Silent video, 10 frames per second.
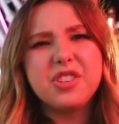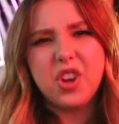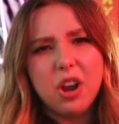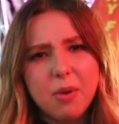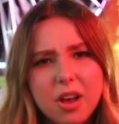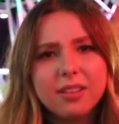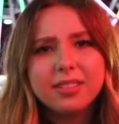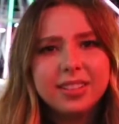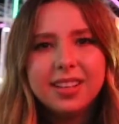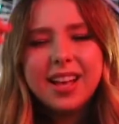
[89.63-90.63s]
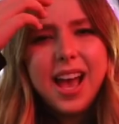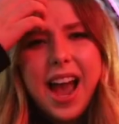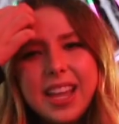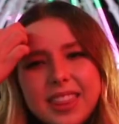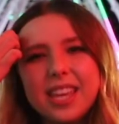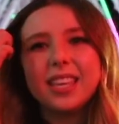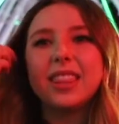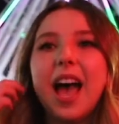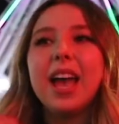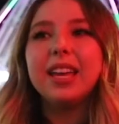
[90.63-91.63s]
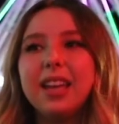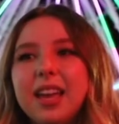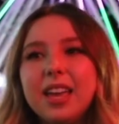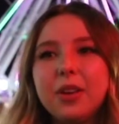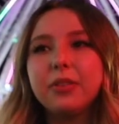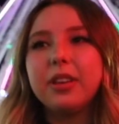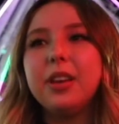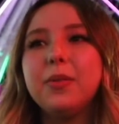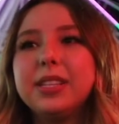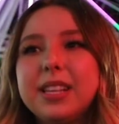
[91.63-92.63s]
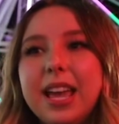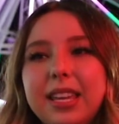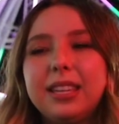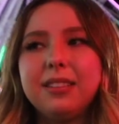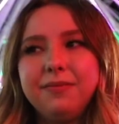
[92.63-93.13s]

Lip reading: It's normal. I think that it was like,